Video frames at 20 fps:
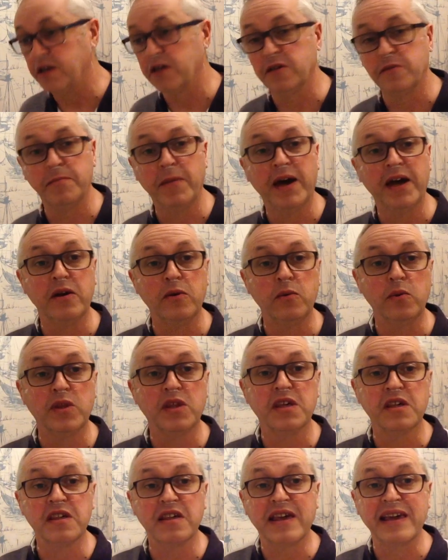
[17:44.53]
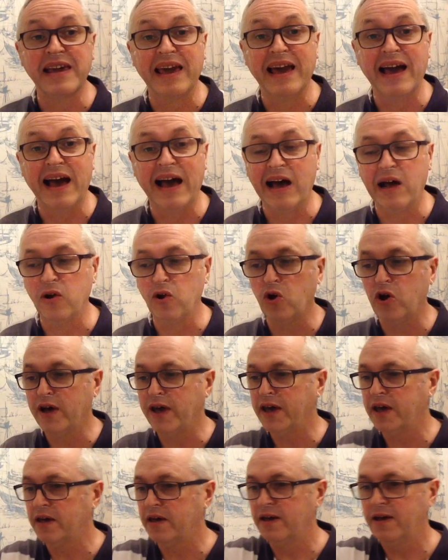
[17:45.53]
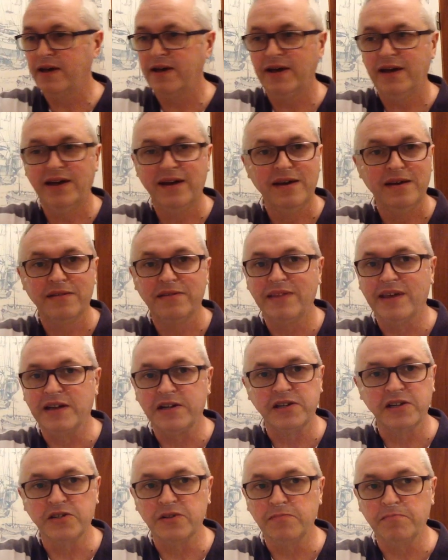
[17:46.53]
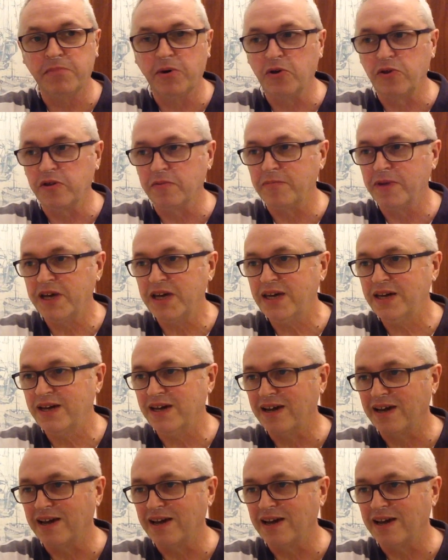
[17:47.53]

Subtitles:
is made with a zinc alloy. That doesn't bother me.